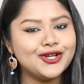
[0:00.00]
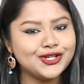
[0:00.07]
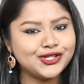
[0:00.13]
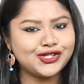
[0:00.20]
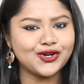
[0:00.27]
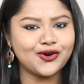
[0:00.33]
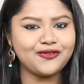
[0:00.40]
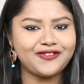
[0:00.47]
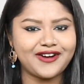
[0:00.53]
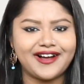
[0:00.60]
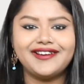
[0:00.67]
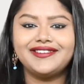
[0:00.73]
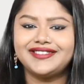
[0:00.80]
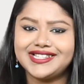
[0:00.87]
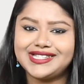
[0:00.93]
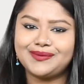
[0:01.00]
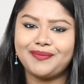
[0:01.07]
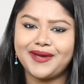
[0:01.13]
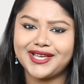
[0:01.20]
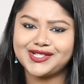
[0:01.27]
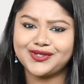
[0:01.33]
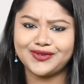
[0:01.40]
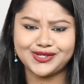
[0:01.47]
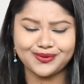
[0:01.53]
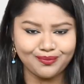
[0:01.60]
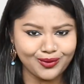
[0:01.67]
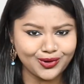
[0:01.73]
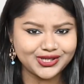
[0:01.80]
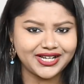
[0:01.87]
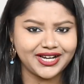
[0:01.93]
So far, the space was
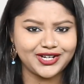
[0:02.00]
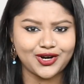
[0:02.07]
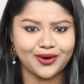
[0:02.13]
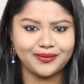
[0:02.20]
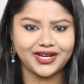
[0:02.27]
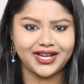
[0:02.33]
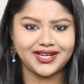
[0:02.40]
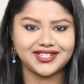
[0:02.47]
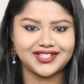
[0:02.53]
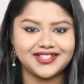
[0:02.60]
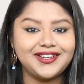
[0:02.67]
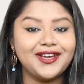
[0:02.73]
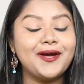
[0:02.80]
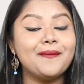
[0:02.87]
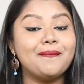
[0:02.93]
mostly dominated